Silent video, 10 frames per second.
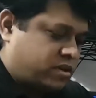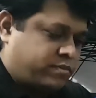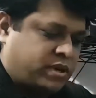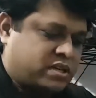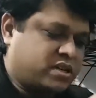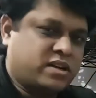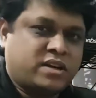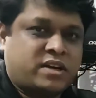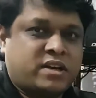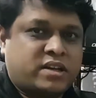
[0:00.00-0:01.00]
but
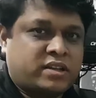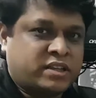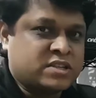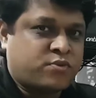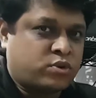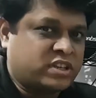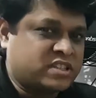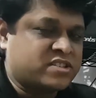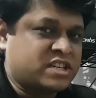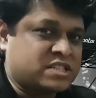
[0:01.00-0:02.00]
this won't. This
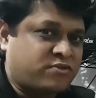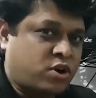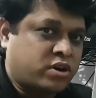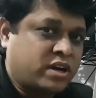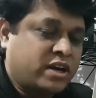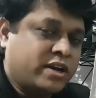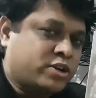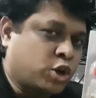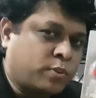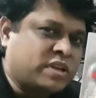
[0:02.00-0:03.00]
is just for
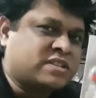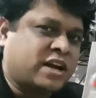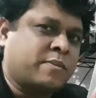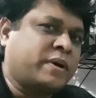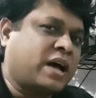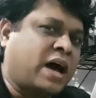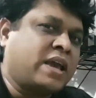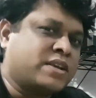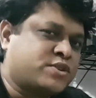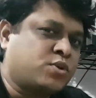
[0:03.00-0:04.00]
tubeless tire. But I
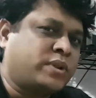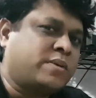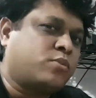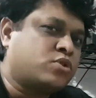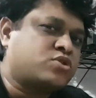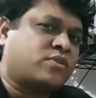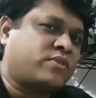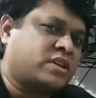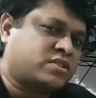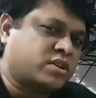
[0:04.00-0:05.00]
assume that most of
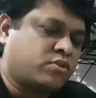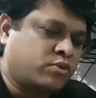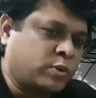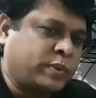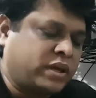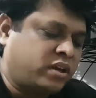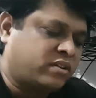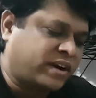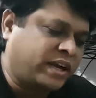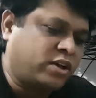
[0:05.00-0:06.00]
us would be
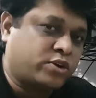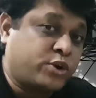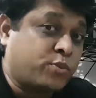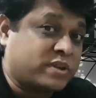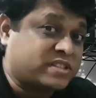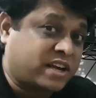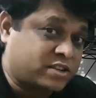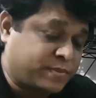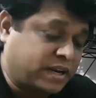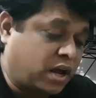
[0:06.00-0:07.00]
riding on tubeless
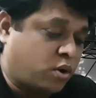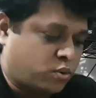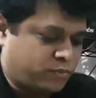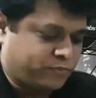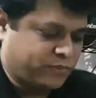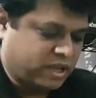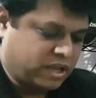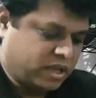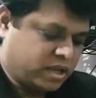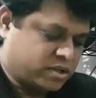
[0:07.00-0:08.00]
tires by now.
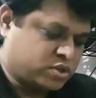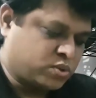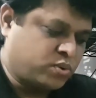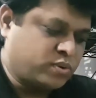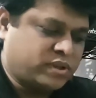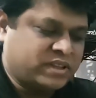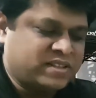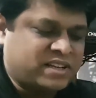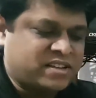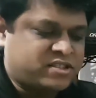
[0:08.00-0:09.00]
So
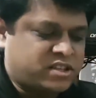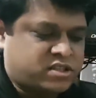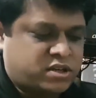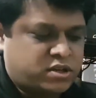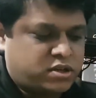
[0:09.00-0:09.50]
this has just